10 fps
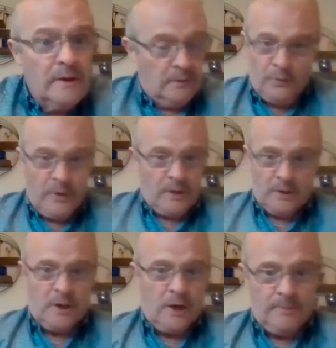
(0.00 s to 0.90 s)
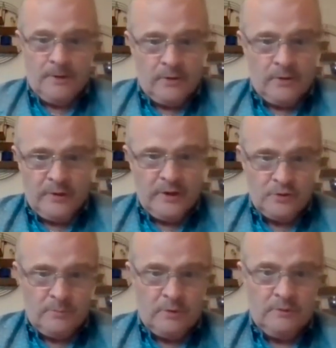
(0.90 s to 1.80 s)
Great guitar player, great
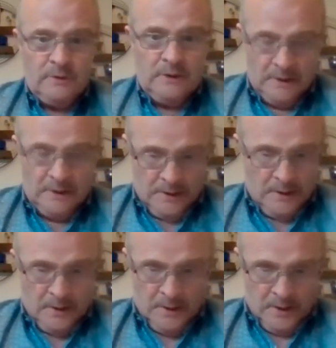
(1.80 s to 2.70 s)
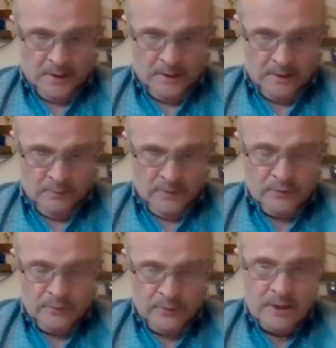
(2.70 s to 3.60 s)
drummer. We had a great
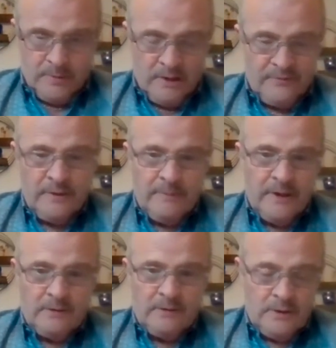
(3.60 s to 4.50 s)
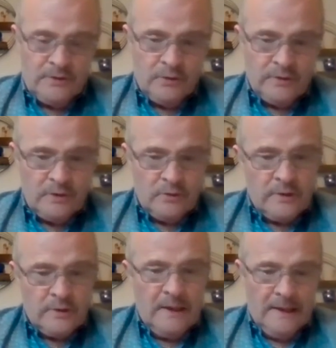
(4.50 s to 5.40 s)
keyboard player, a friend of mine called Donnie
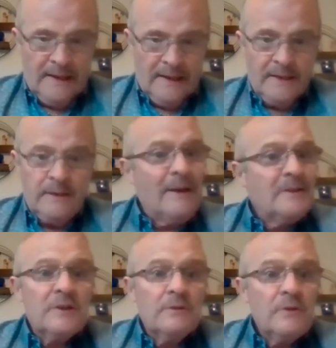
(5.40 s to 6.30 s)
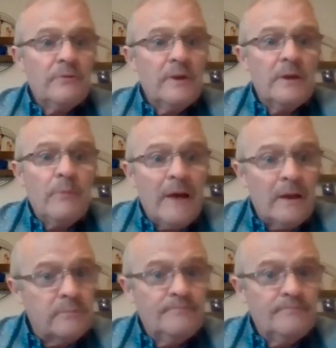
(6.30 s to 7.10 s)
Duggan. And the band sounded really well.